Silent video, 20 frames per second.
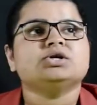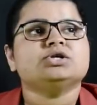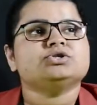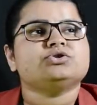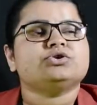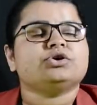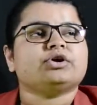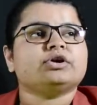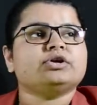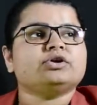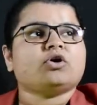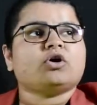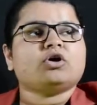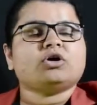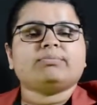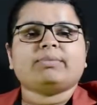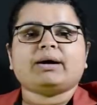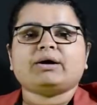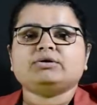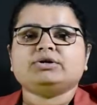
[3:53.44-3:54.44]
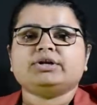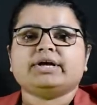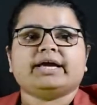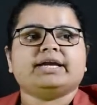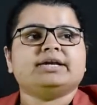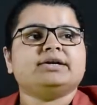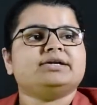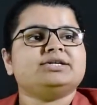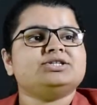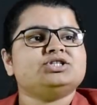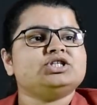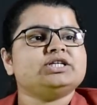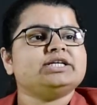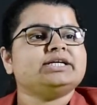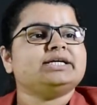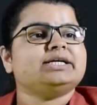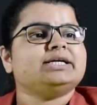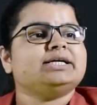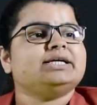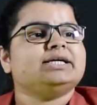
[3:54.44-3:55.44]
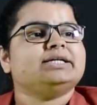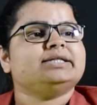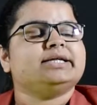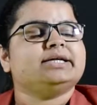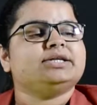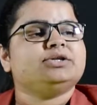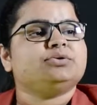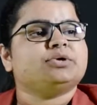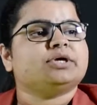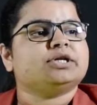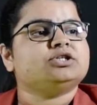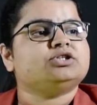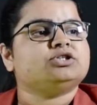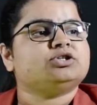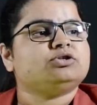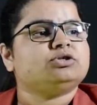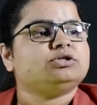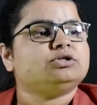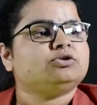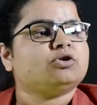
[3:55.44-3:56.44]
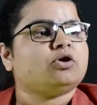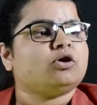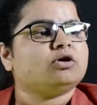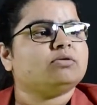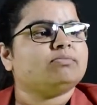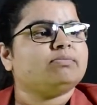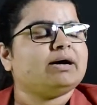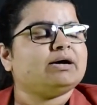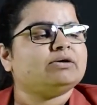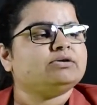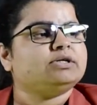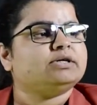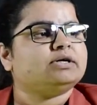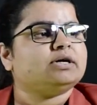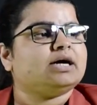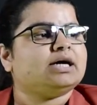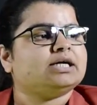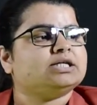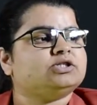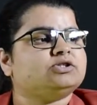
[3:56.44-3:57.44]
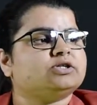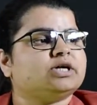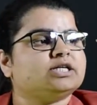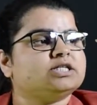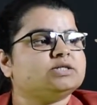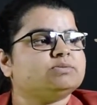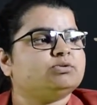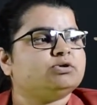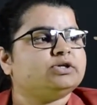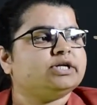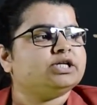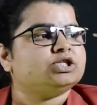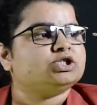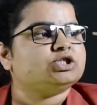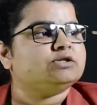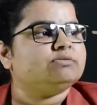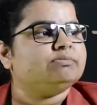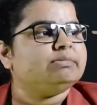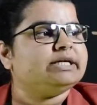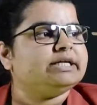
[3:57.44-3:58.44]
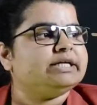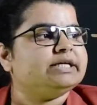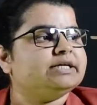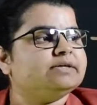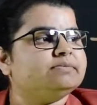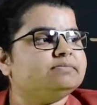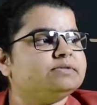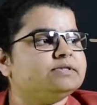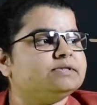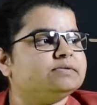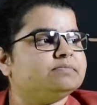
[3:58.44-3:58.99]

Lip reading: So you can talk about energy, then you can talk about our transportation mediums.